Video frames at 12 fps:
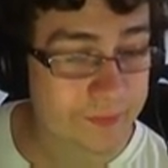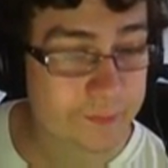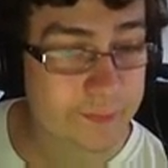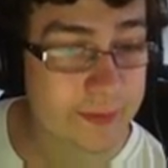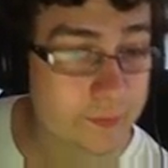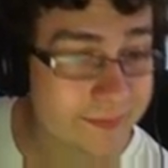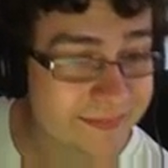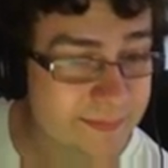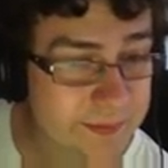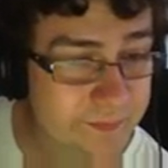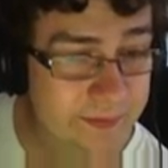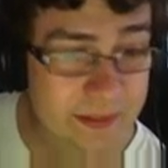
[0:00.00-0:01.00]
and with
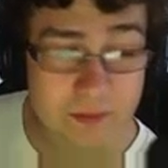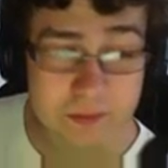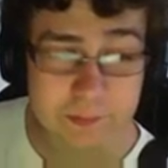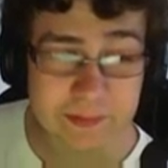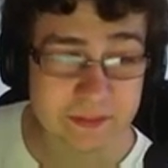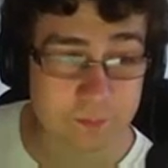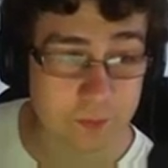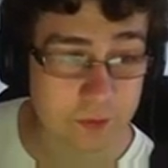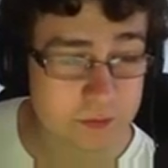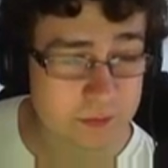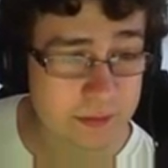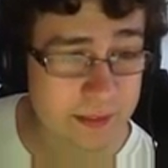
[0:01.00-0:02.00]
308 speed we can outspeed his